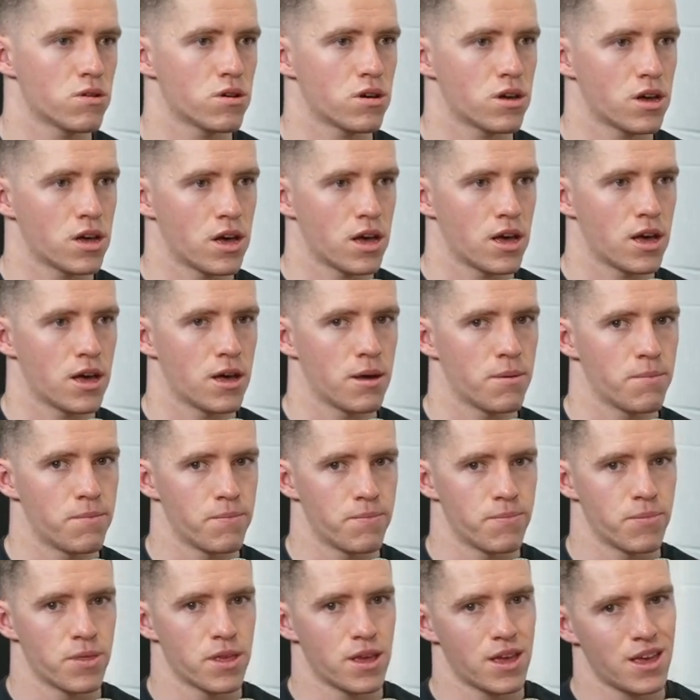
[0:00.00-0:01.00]
Yeah.
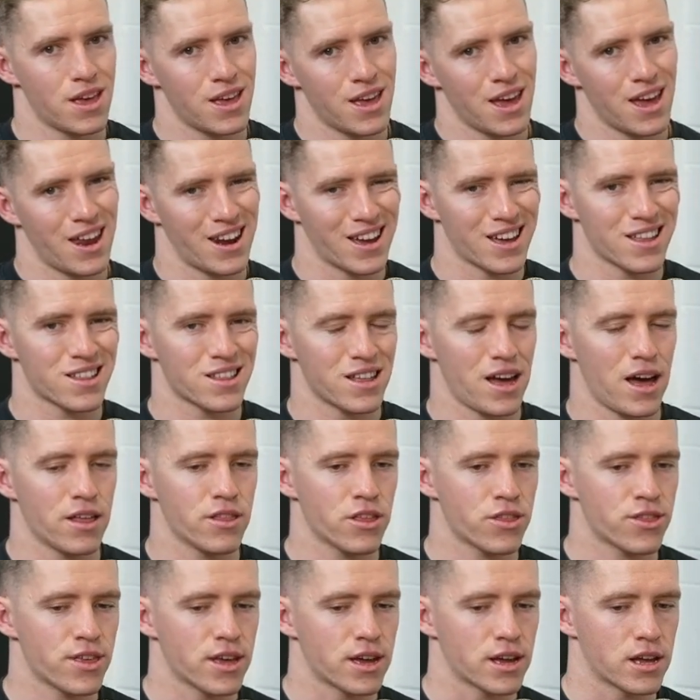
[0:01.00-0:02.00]
Um, and I guess the other
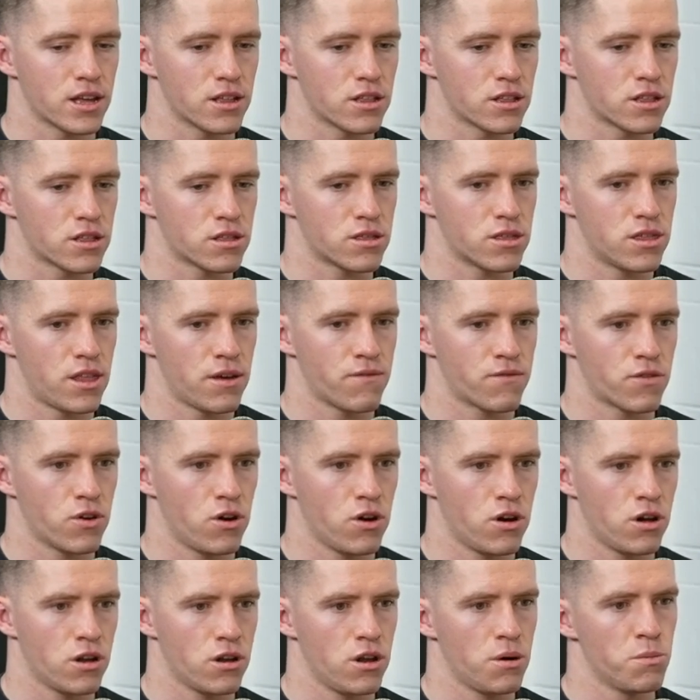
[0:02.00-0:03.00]
thing is they've
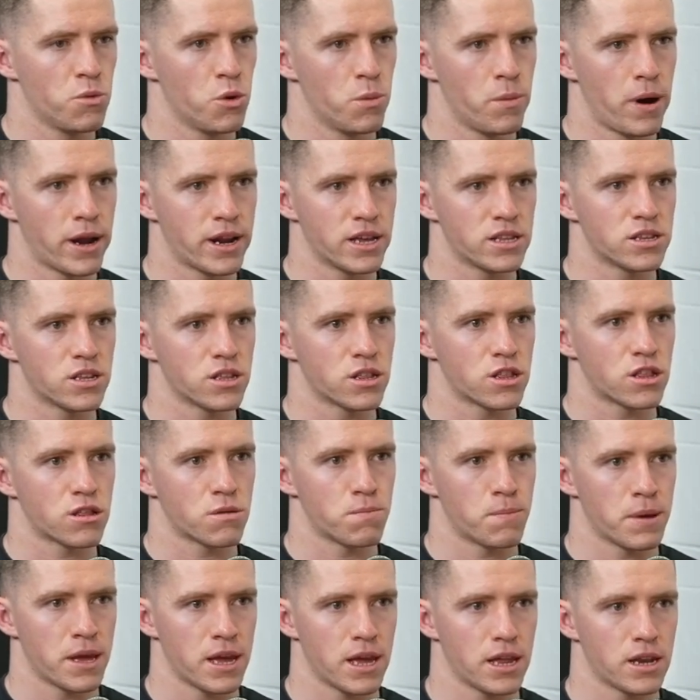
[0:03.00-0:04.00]
got a lot more money to
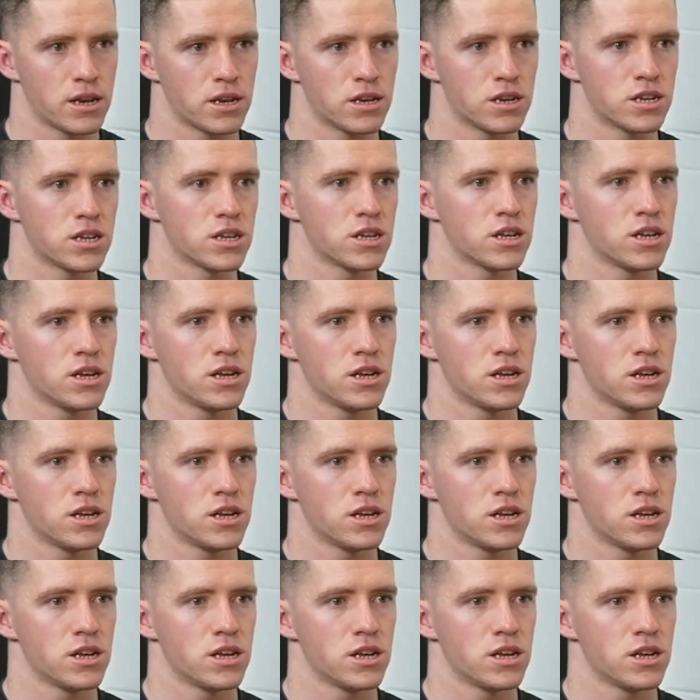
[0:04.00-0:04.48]
spend